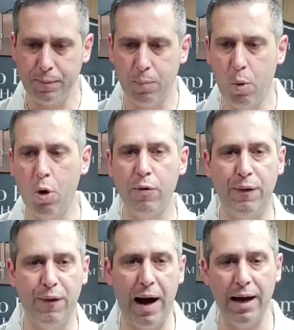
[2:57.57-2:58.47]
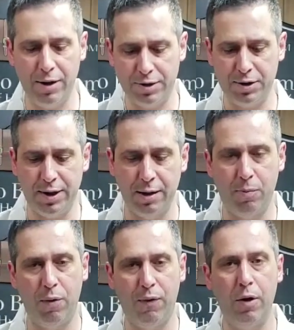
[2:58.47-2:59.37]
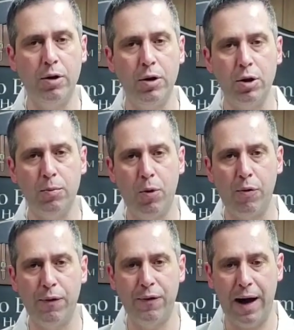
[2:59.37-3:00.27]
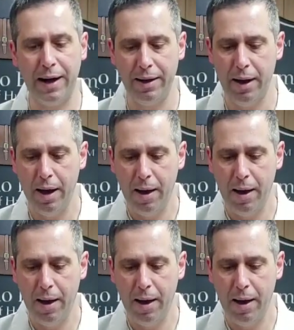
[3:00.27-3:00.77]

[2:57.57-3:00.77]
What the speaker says: more refined. I should say the portfolio look more refined.